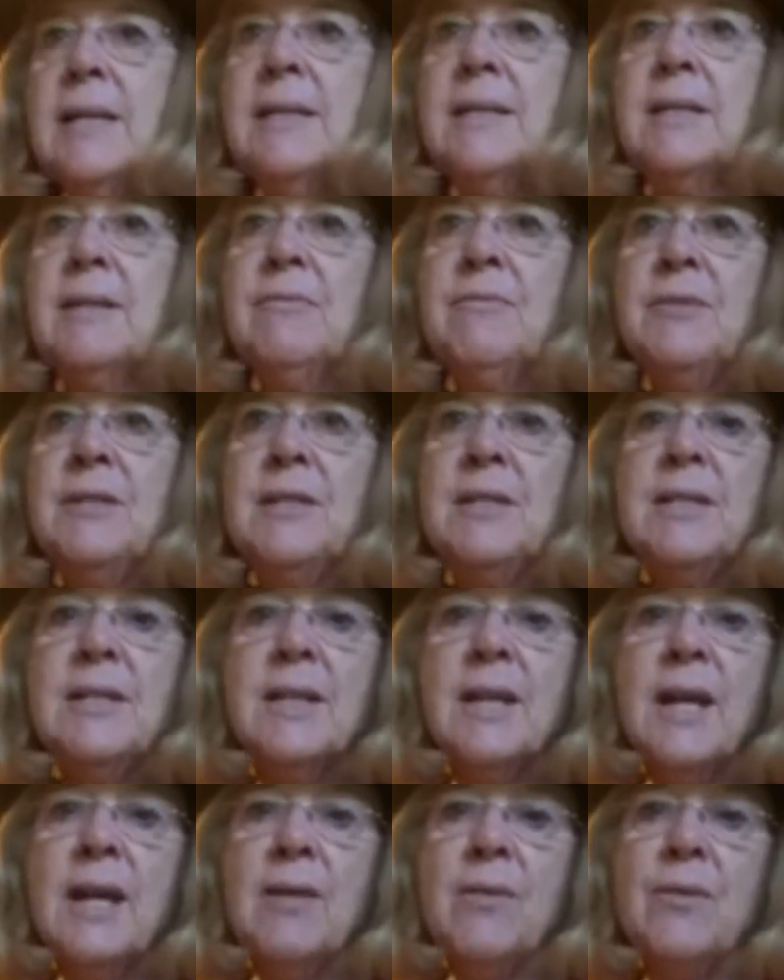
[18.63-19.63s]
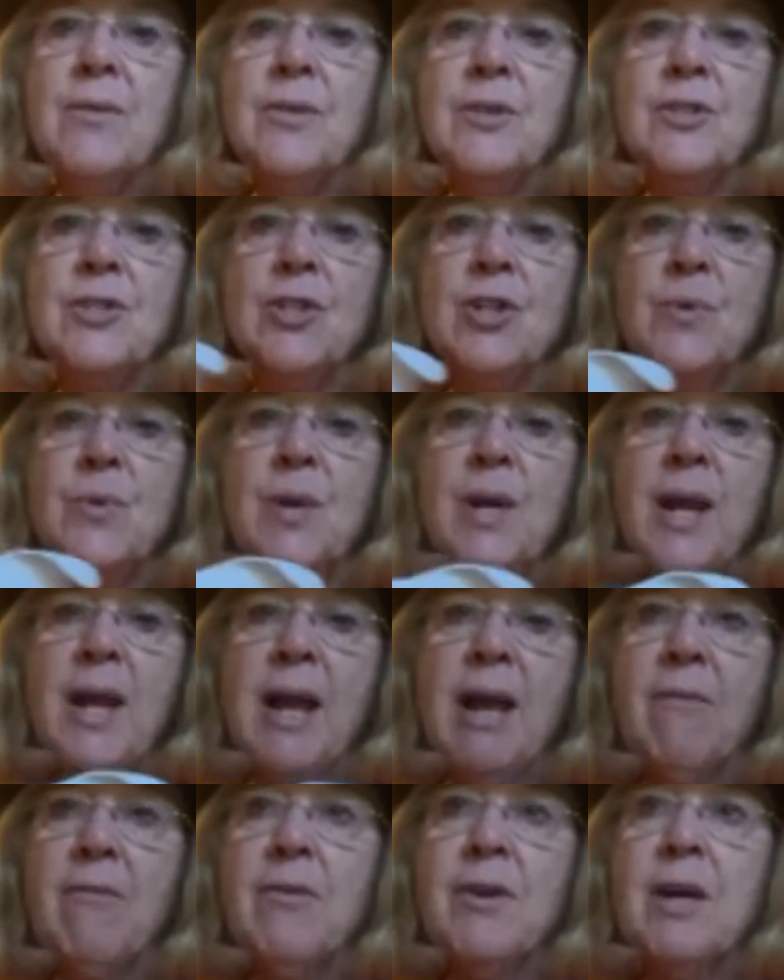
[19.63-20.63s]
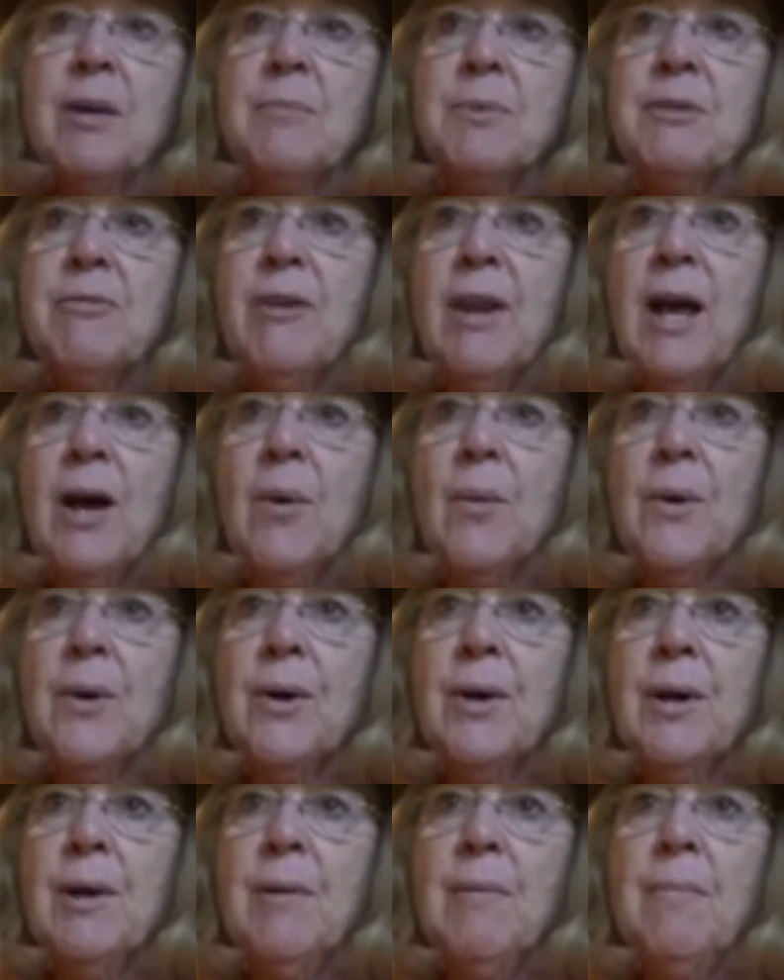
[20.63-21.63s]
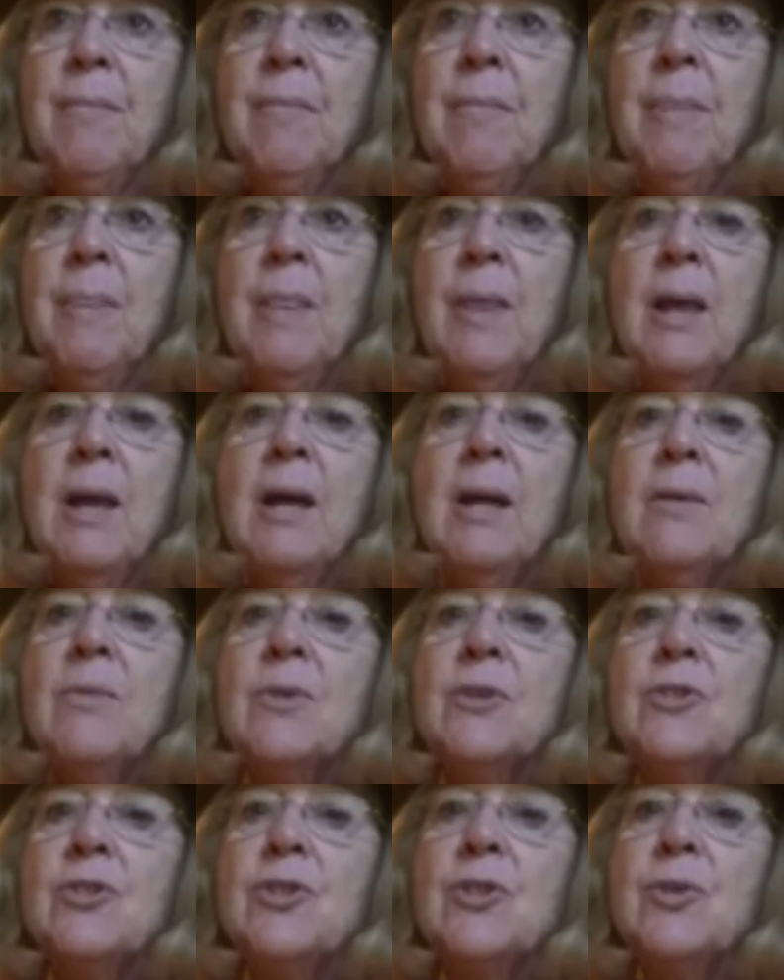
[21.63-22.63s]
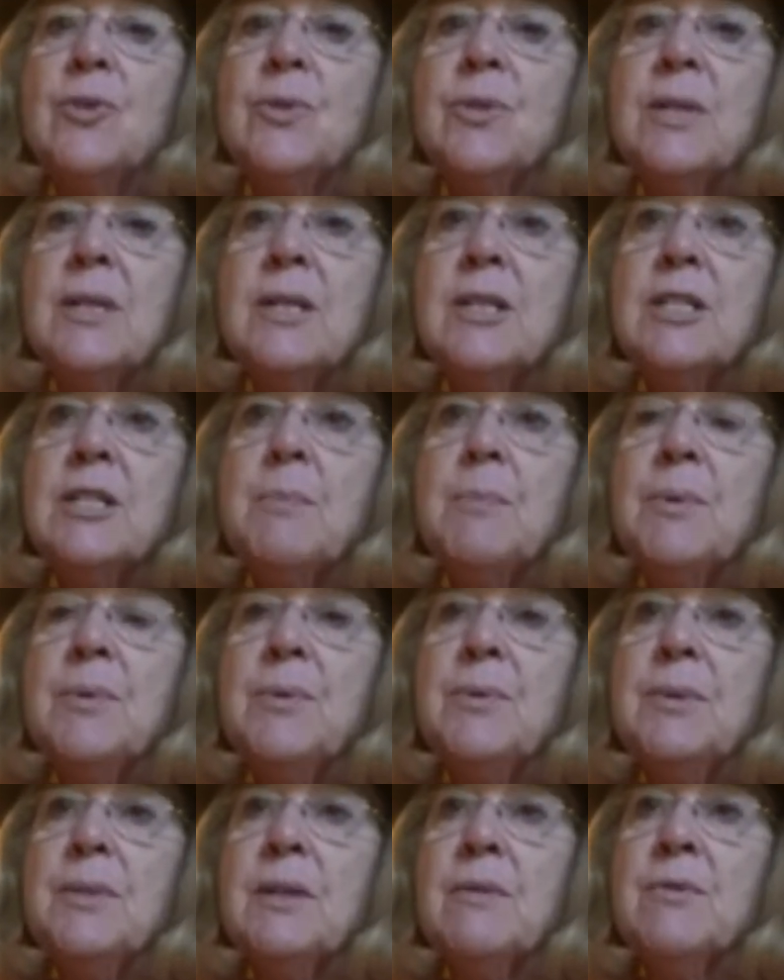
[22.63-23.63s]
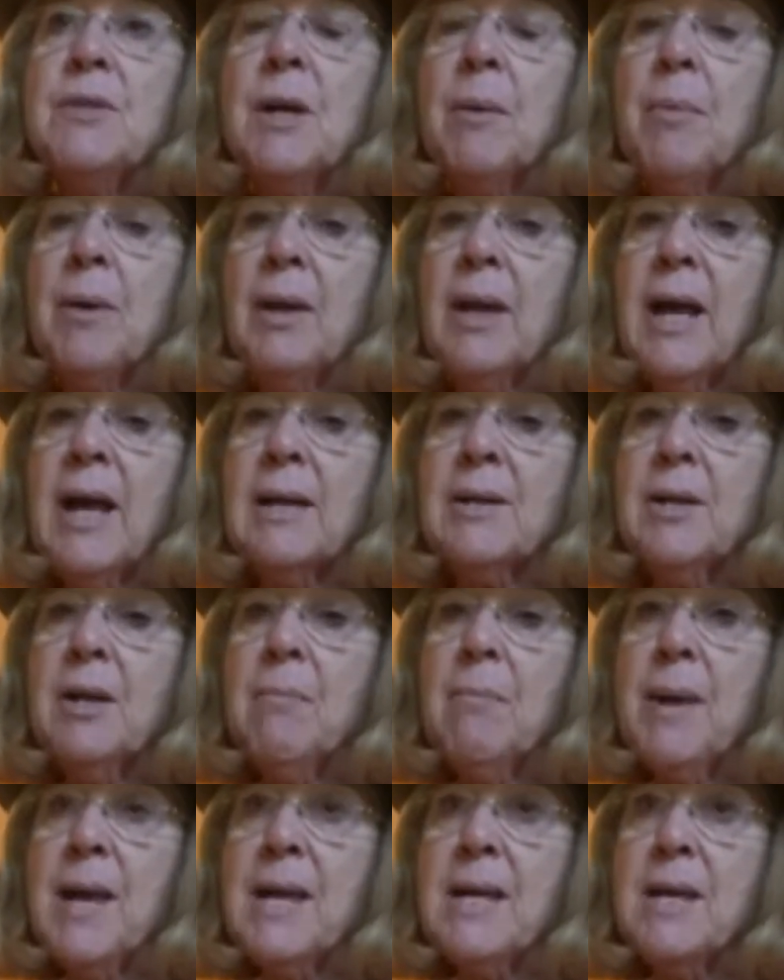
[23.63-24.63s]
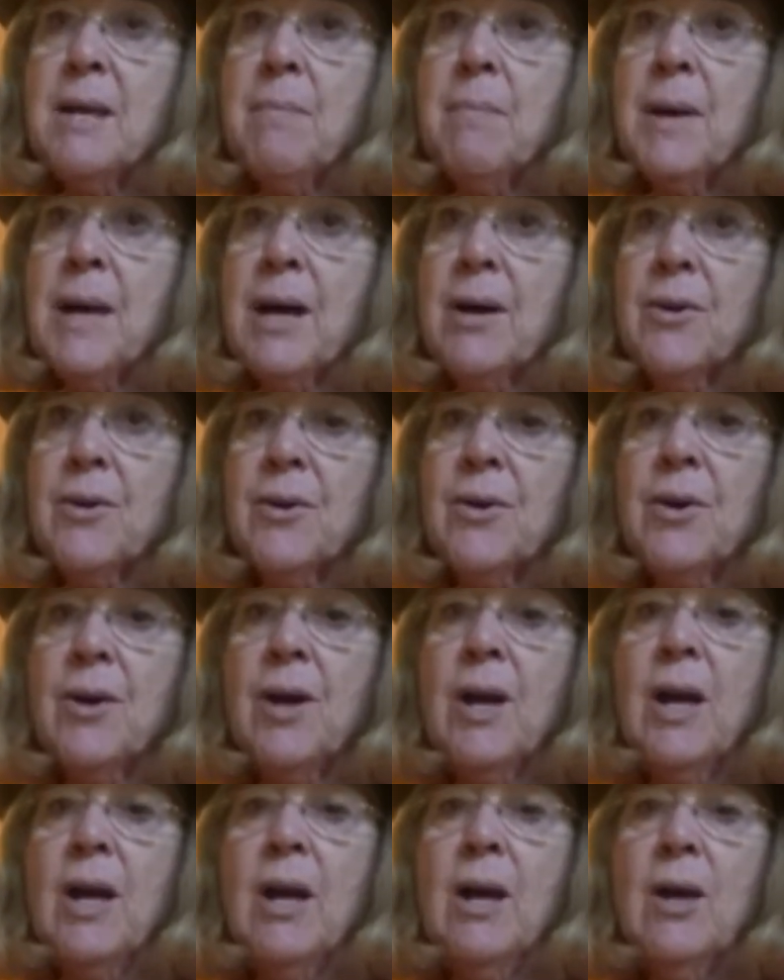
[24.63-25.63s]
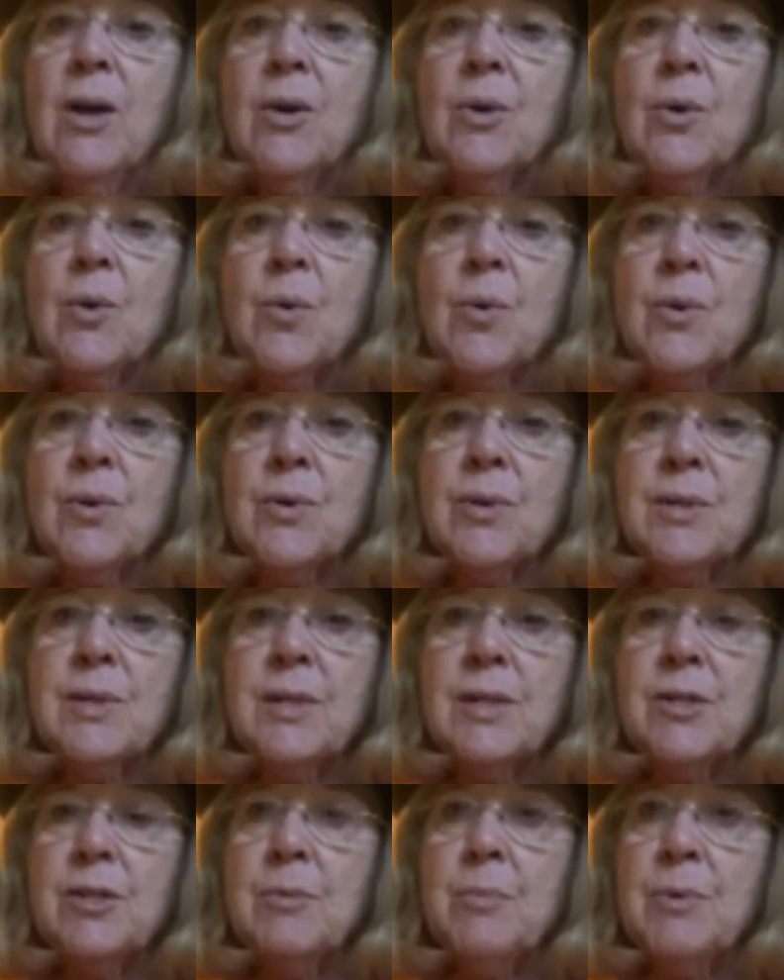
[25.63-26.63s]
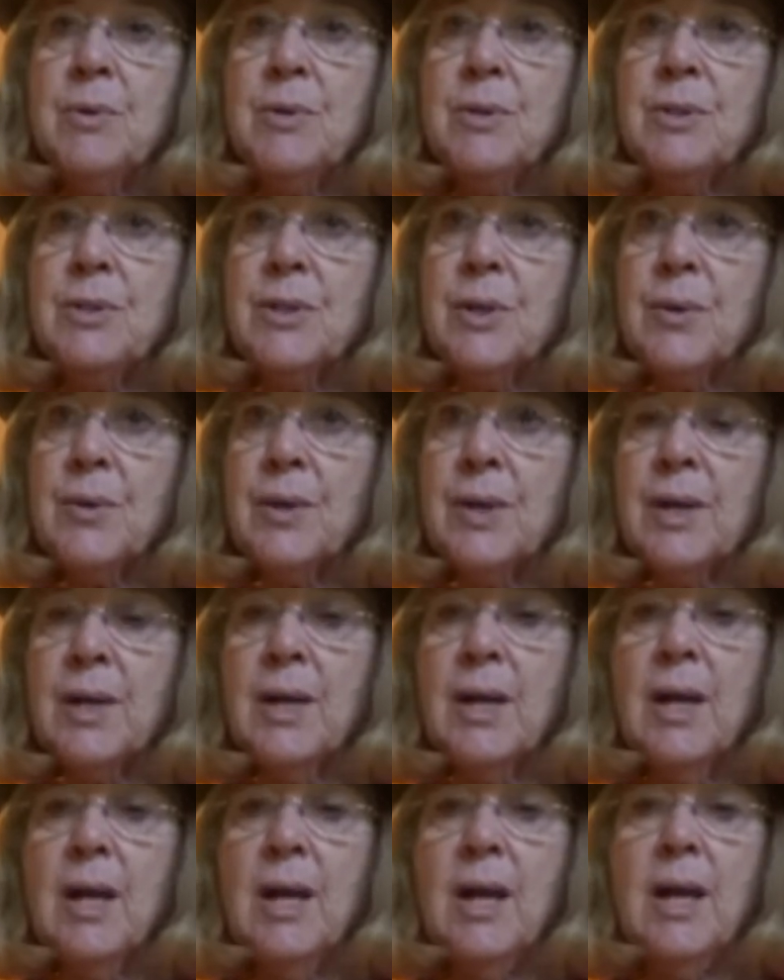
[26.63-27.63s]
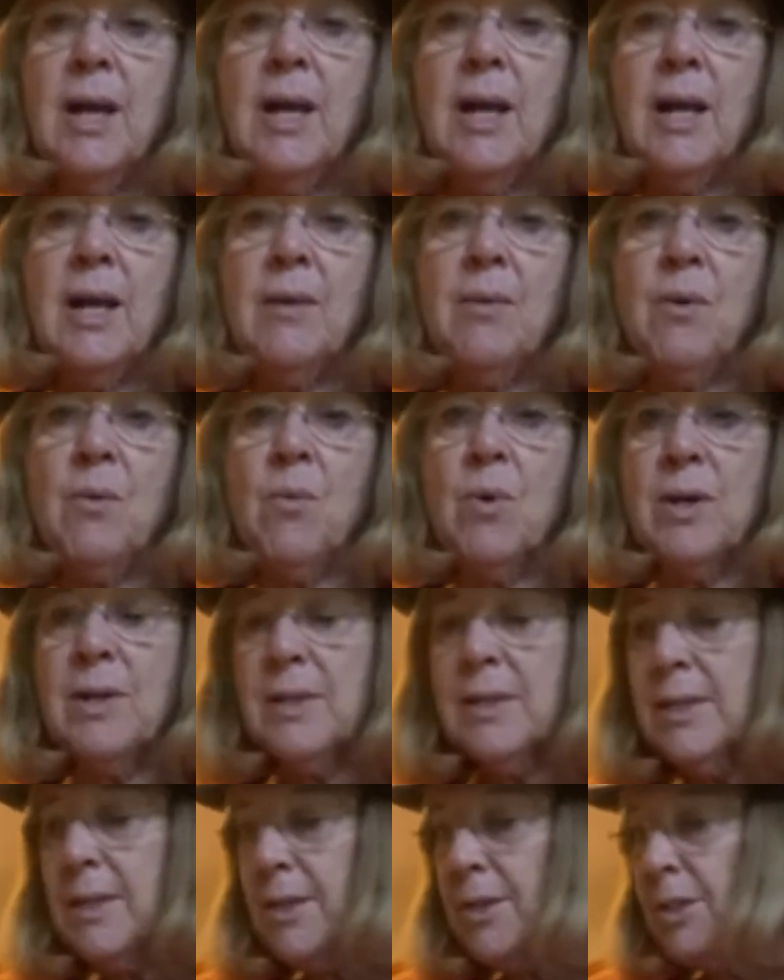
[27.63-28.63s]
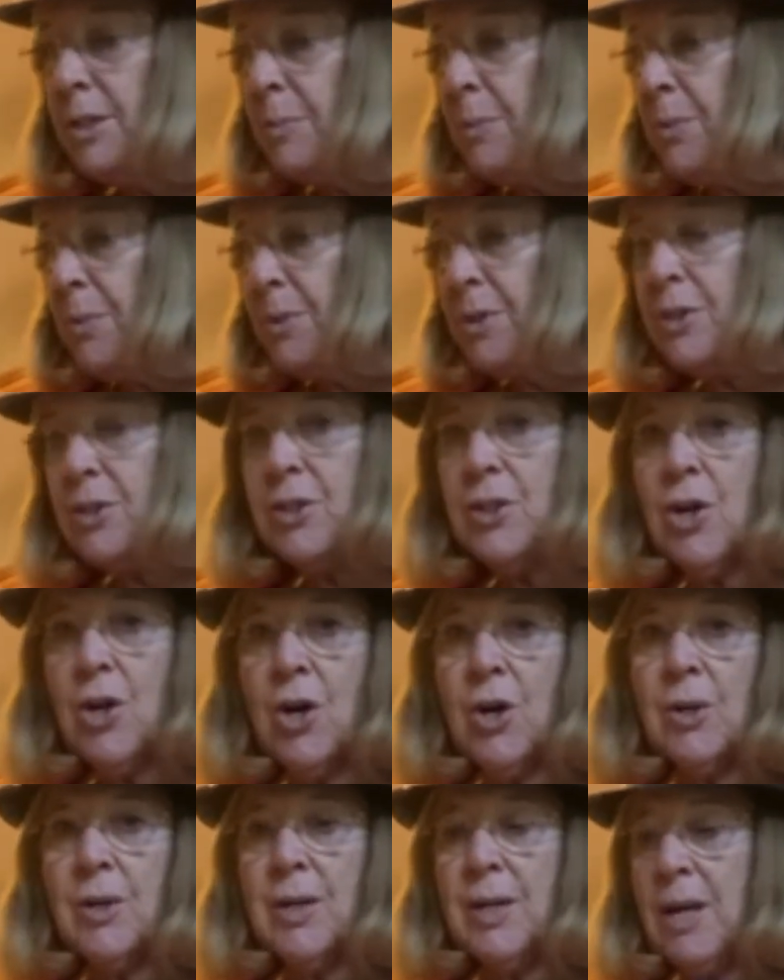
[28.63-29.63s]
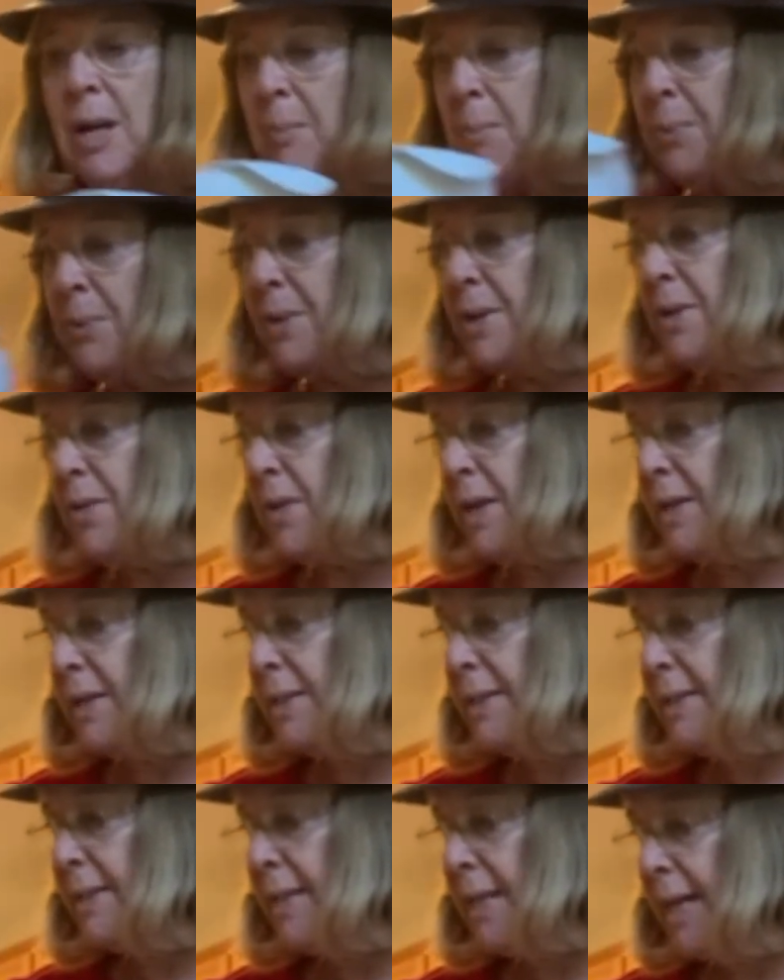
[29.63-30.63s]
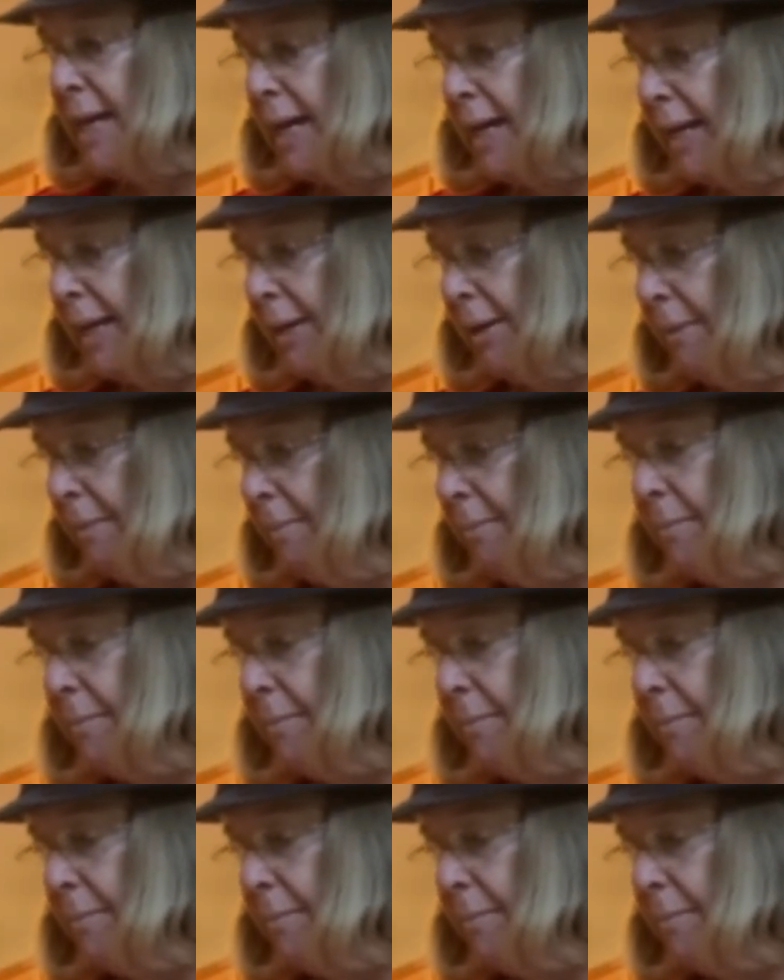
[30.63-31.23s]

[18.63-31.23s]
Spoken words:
sifted together the 2½ cups flour, the 2 teaspoons of double-acting baking powder, 1/4 teaspoon of soda, and the 1 teaspoon of salt, and I'm putting that aside.